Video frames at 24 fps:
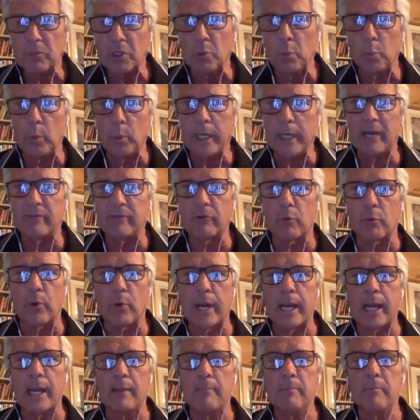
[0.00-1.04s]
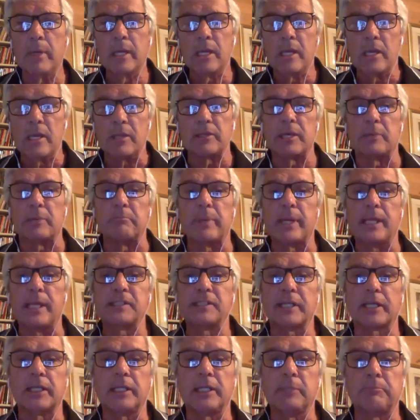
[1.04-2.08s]
We have a ram that
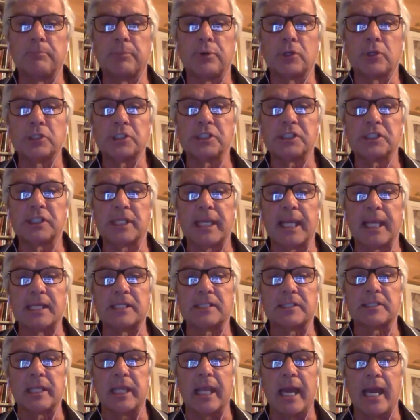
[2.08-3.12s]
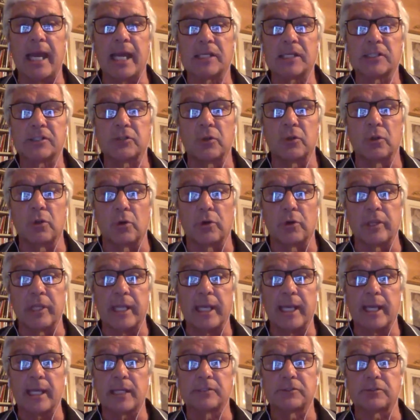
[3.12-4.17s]
basically pushes against the axle or the
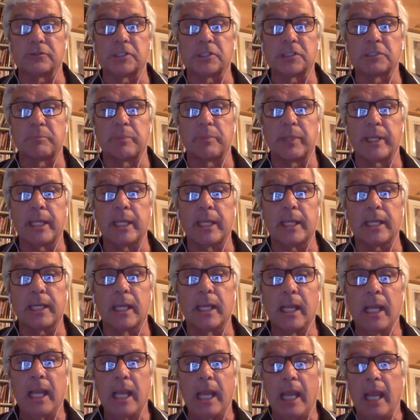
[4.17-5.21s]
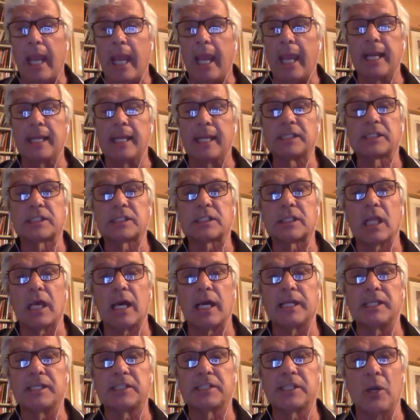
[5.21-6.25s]
axle spigot, and it
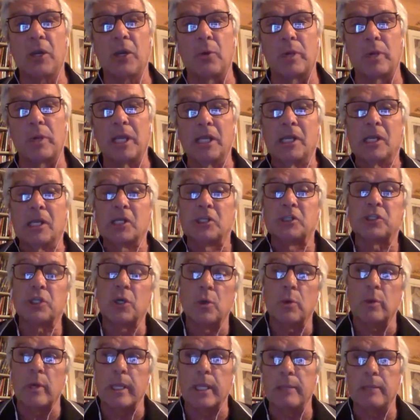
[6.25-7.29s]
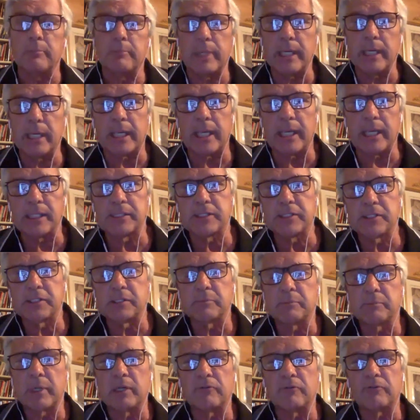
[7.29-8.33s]
slides out. So in many cases, you
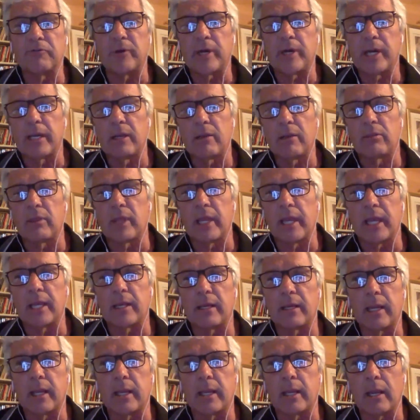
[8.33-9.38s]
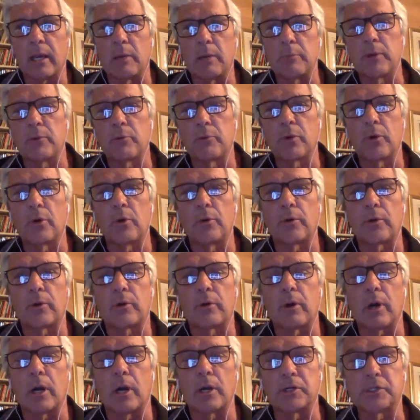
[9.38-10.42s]
might find that a hub and
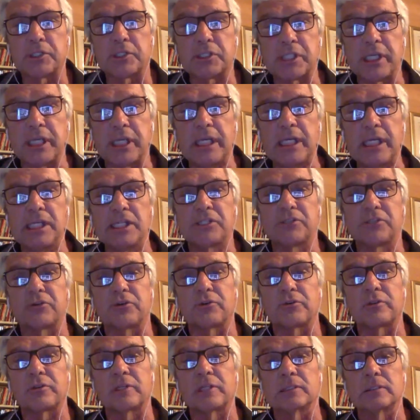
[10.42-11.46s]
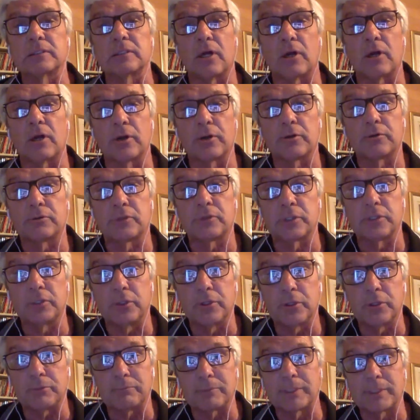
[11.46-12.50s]
rotor are seized or a little hard
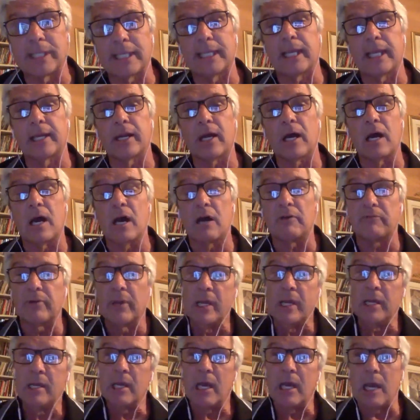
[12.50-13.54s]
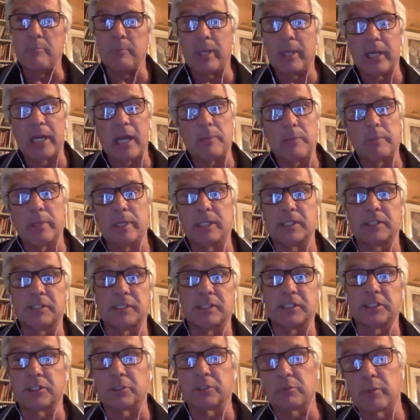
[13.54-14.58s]
to get off. I mean, I've been in
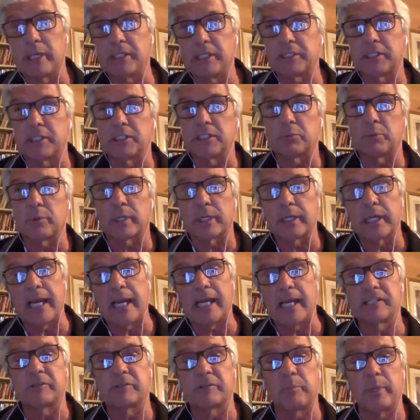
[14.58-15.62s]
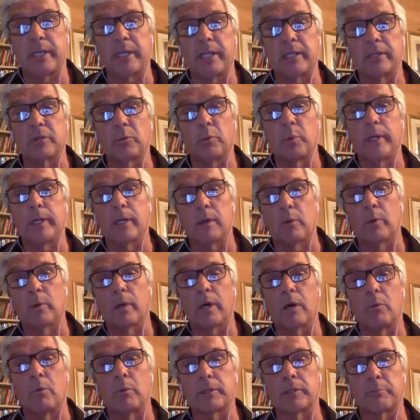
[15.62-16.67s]
situations where guys have been in the wheel
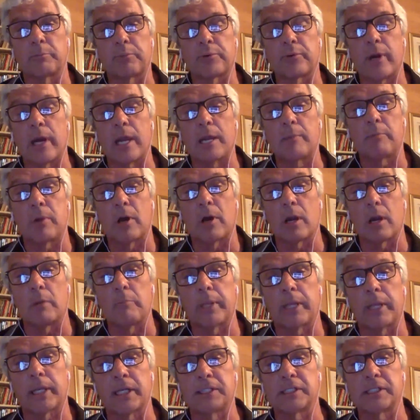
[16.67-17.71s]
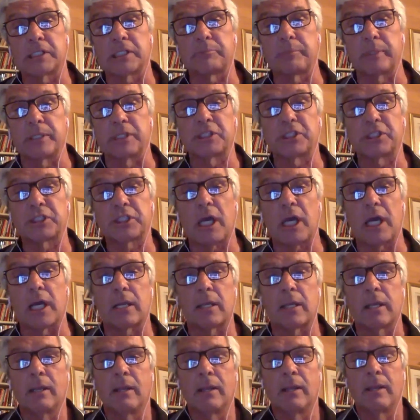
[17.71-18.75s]
well with a pry bar because it's been stuck.
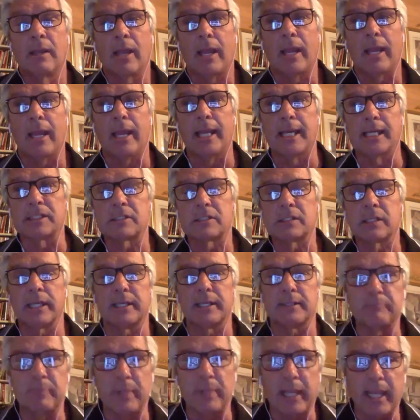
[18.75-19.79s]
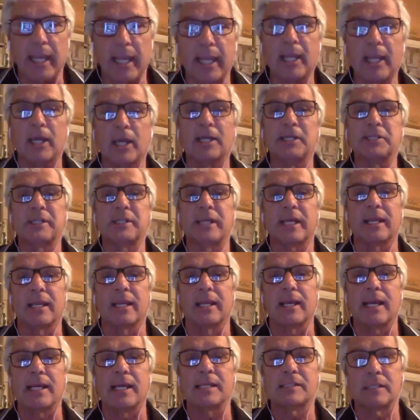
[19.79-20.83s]
And it's like, hang on a second,
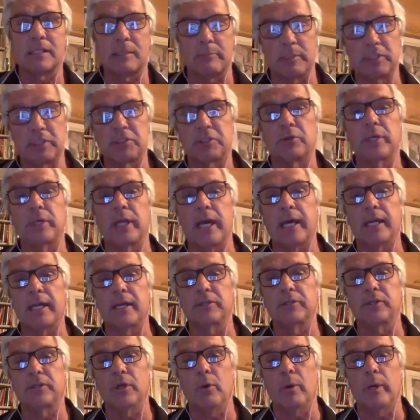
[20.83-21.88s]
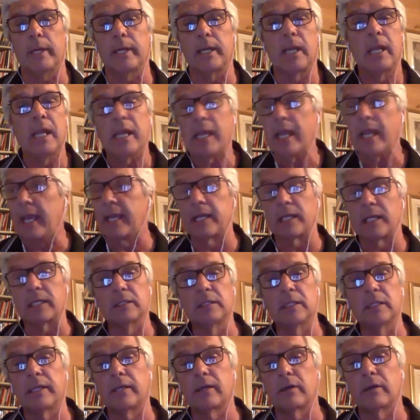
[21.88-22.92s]
guys, let me show you how to do it. And it
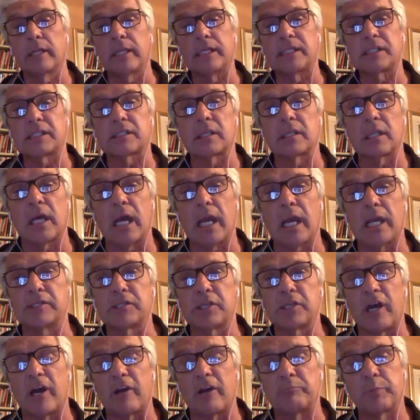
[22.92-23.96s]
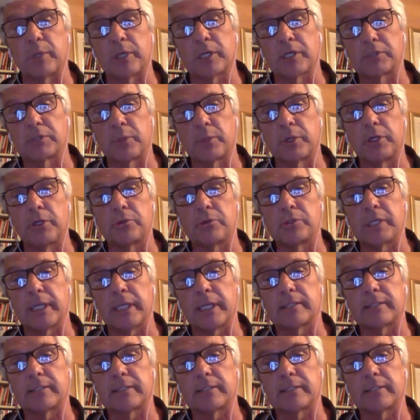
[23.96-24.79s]
literally slides off because we're using a